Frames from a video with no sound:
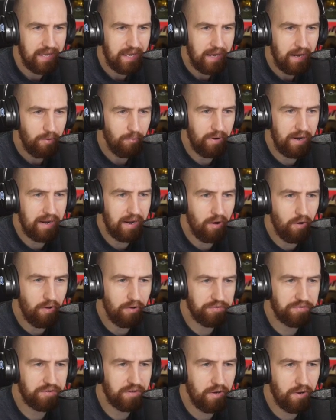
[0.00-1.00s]
We're
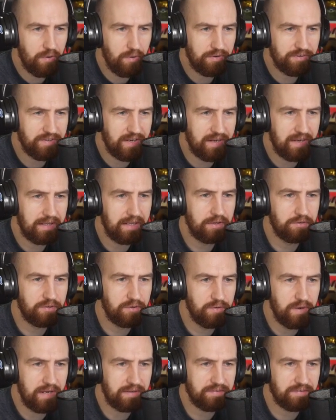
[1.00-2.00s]
also saying hello to
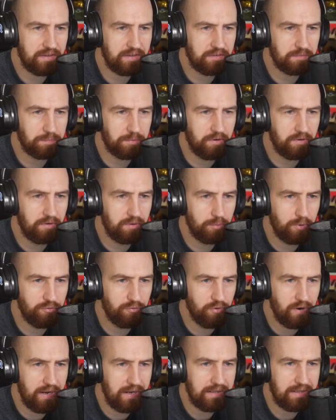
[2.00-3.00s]
XExploring with
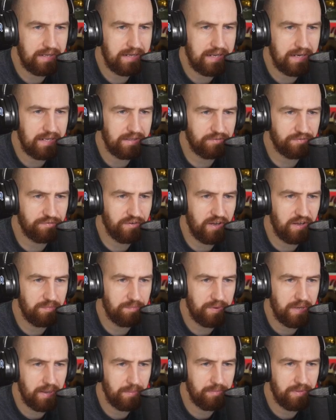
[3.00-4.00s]
Riley, and it's five
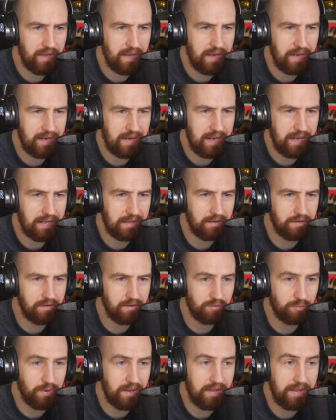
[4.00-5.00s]
p m there in England as
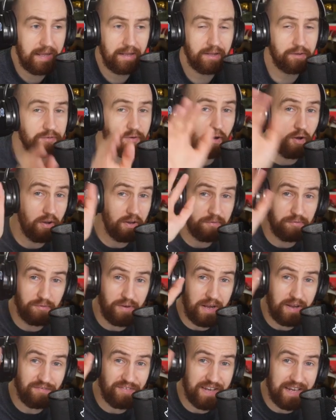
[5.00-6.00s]
well. Hello to all of
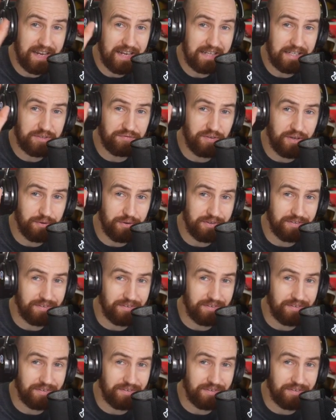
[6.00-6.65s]
the English viewers.